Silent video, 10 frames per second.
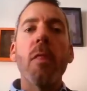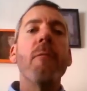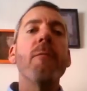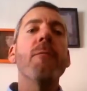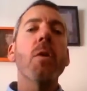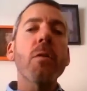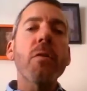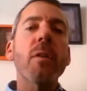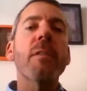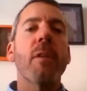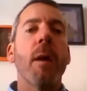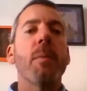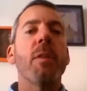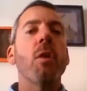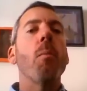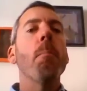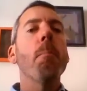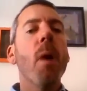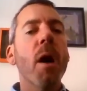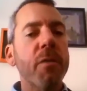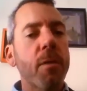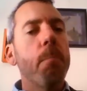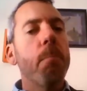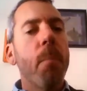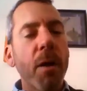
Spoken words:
the first step that you must